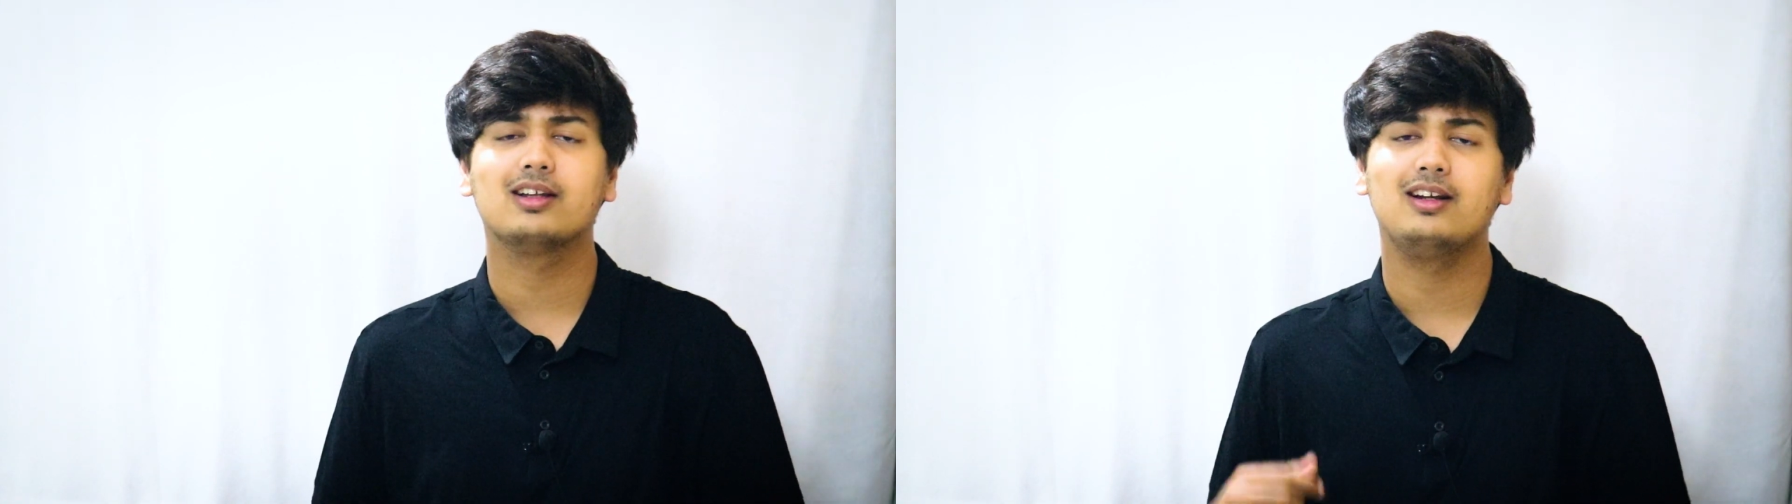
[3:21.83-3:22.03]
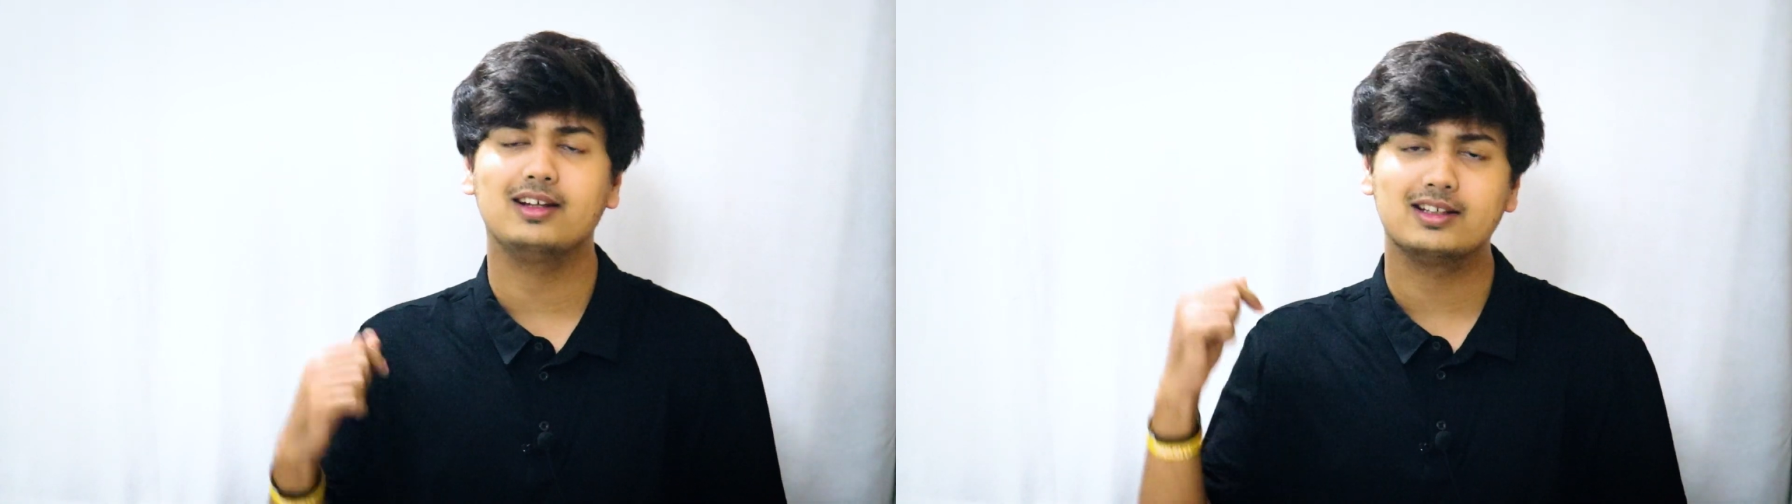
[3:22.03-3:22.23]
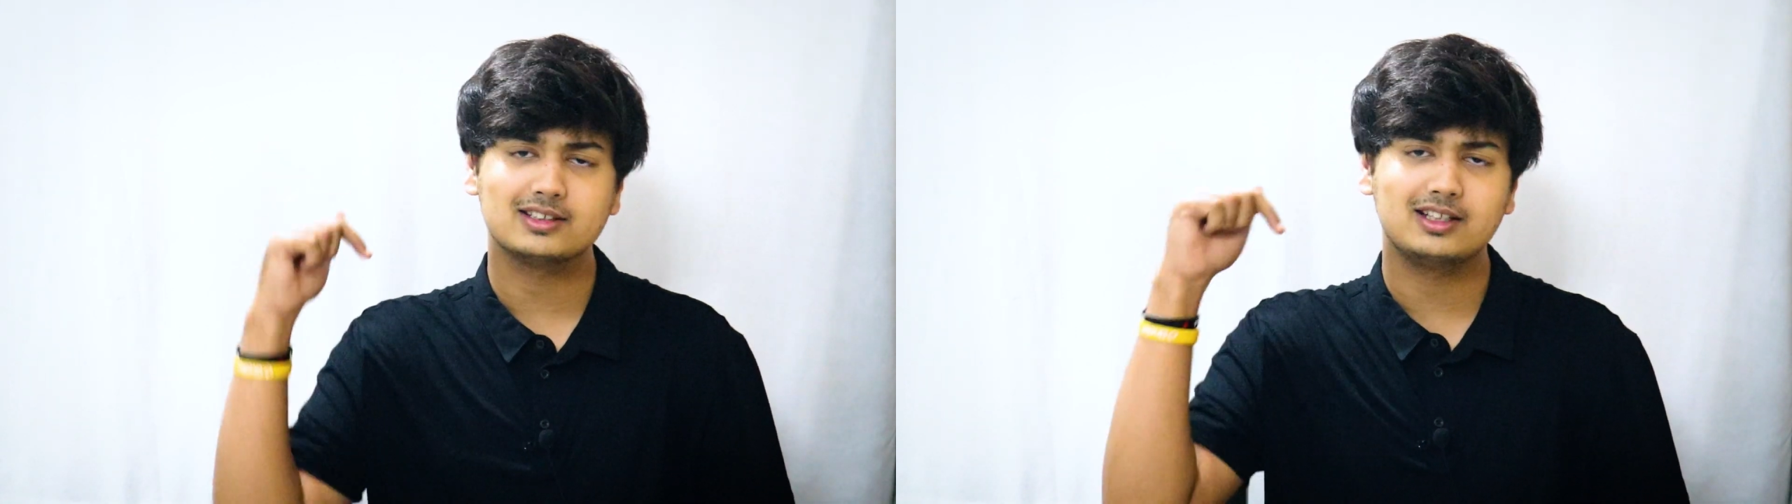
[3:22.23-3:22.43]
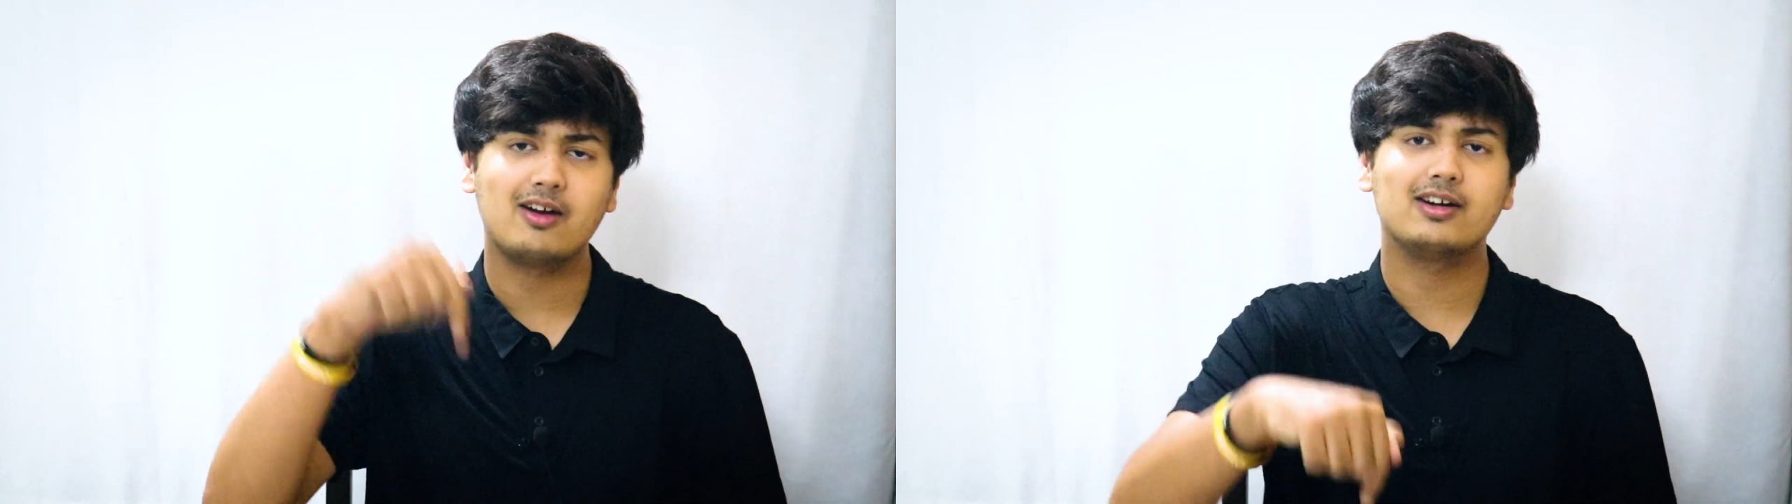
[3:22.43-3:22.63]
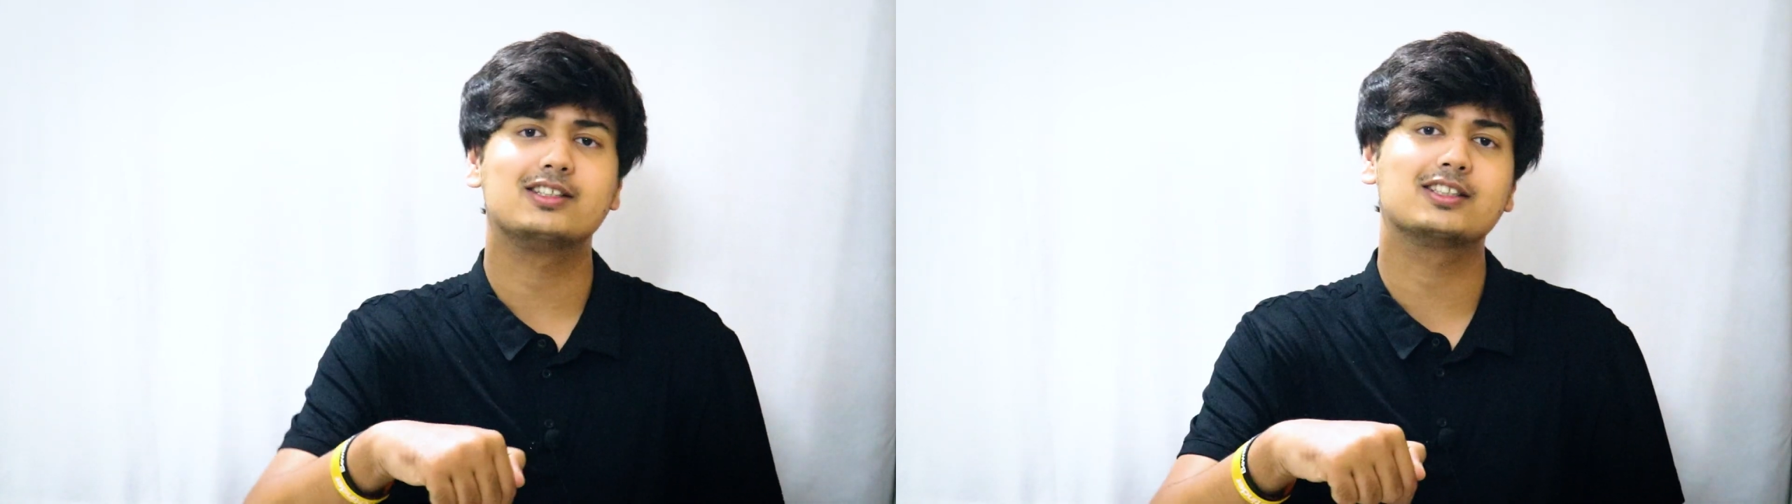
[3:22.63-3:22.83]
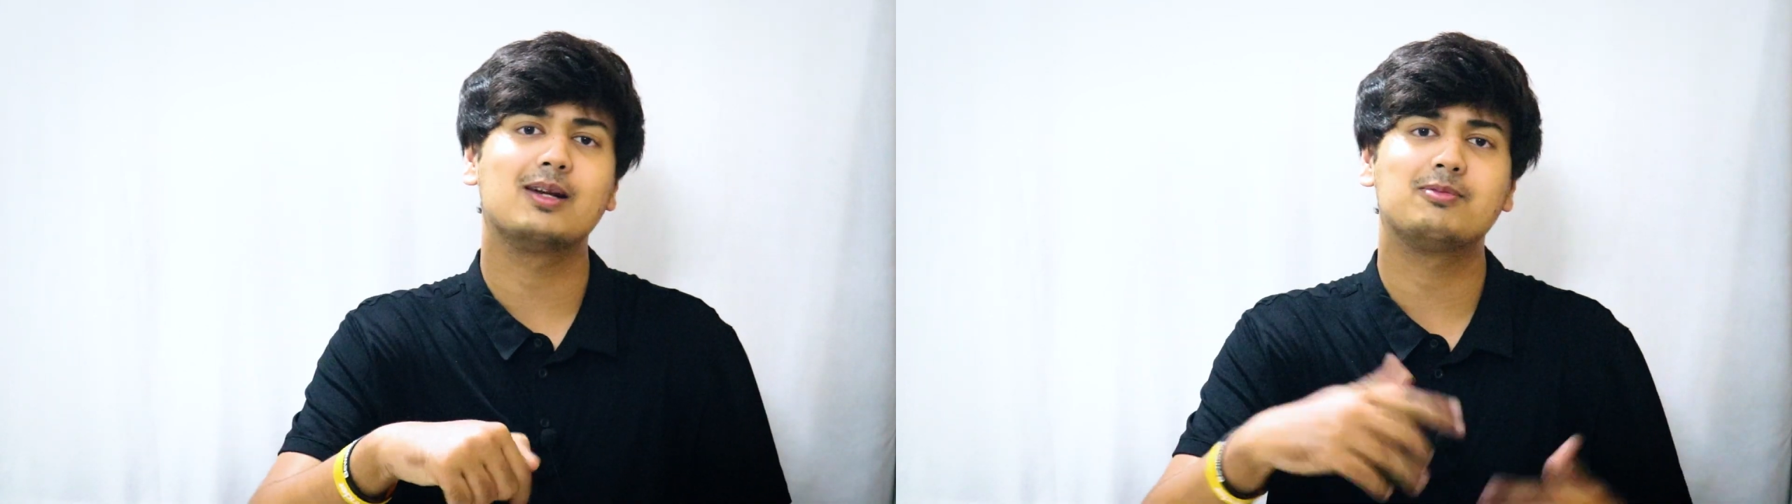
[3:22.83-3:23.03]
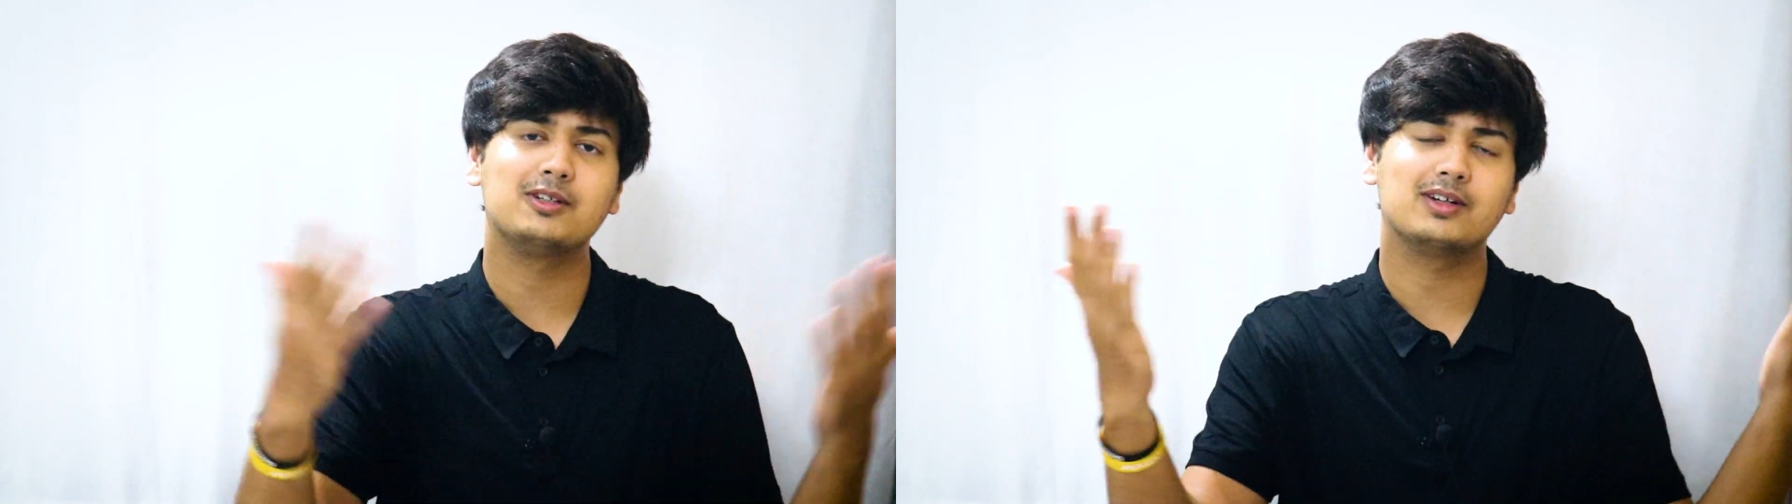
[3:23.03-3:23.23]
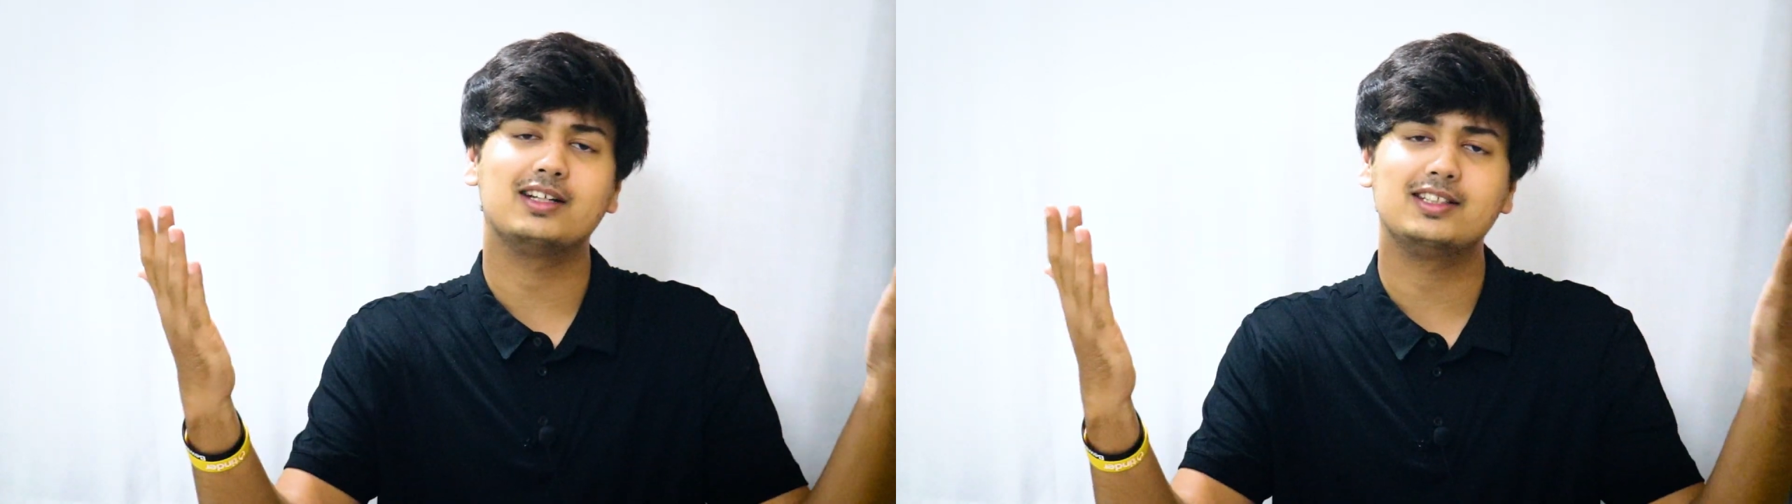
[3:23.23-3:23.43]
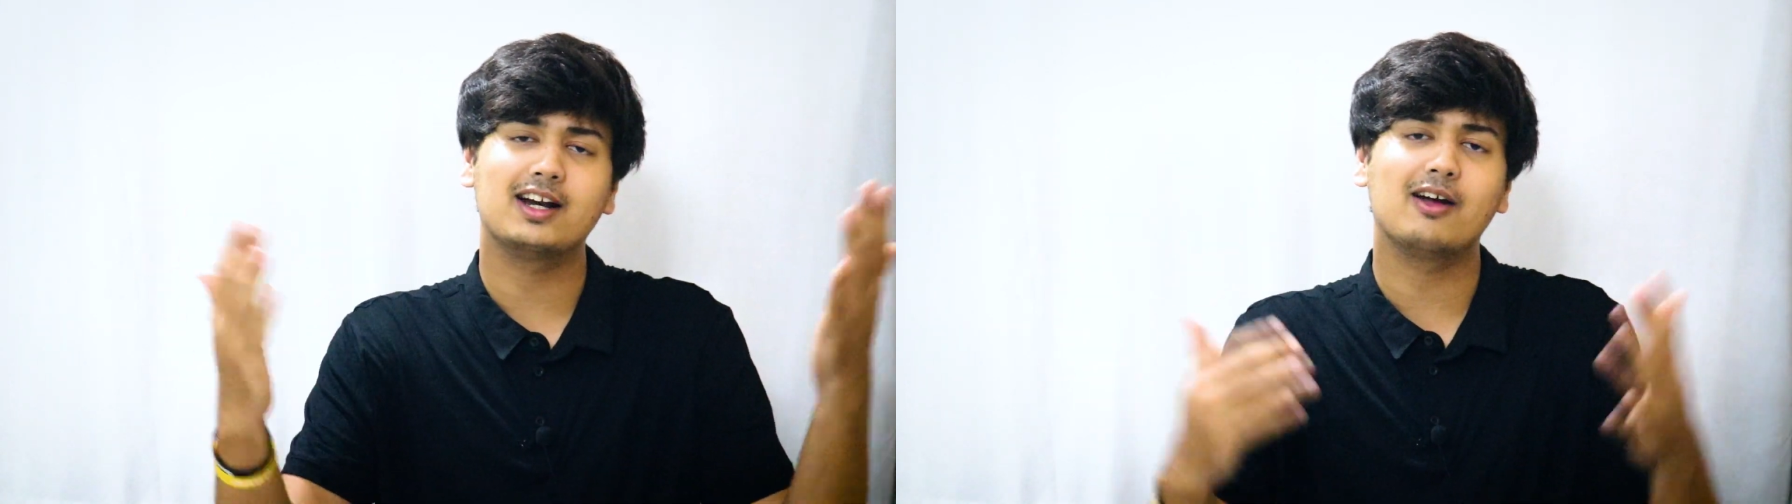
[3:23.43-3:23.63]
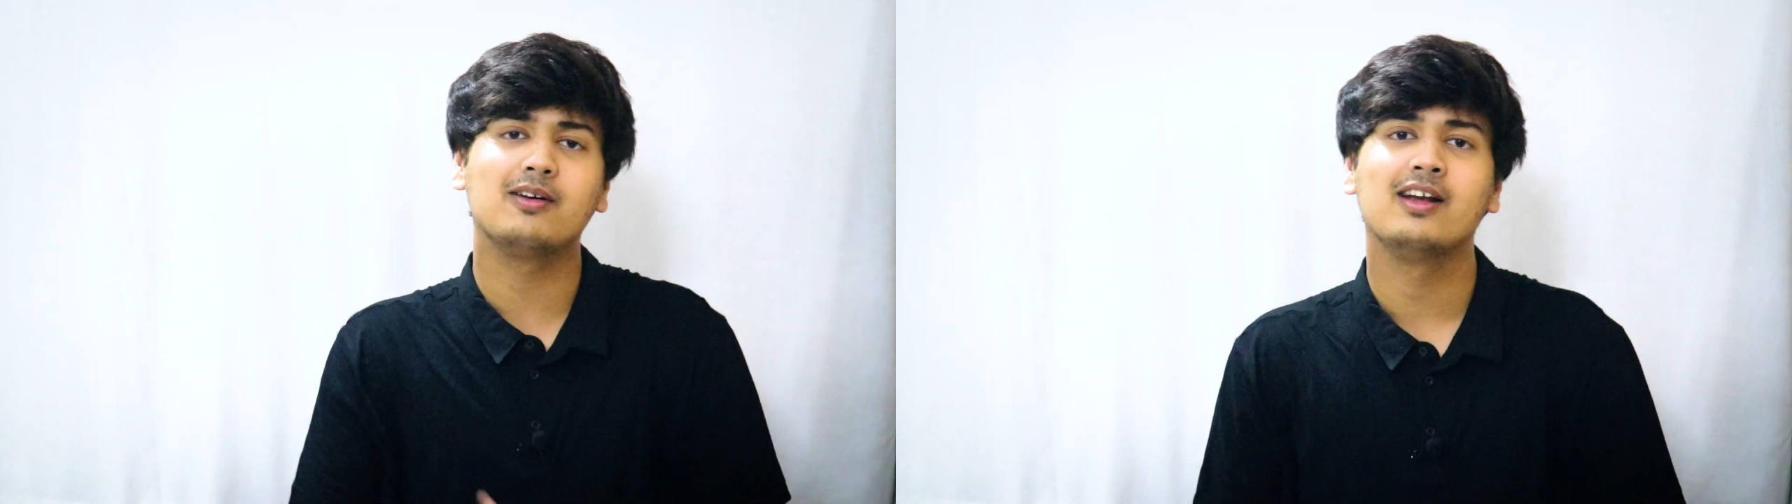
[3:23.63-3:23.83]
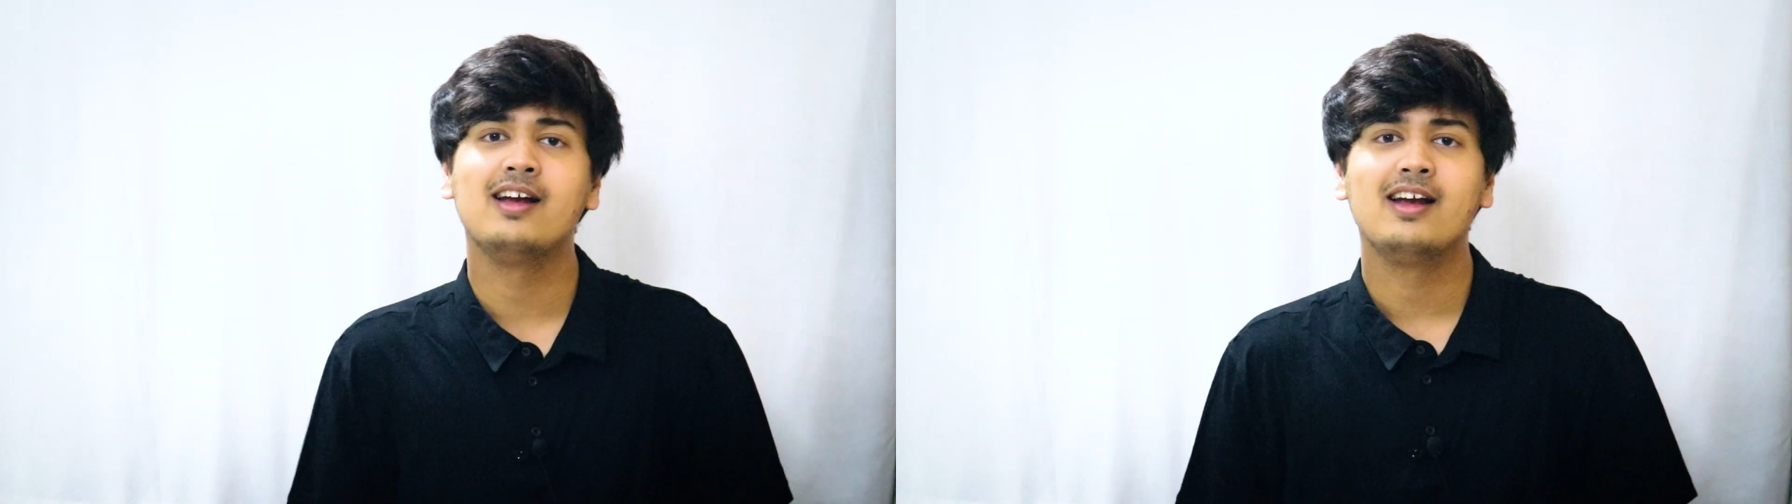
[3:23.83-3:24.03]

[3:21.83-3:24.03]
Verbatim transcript: The link is down in the description. You can check it out.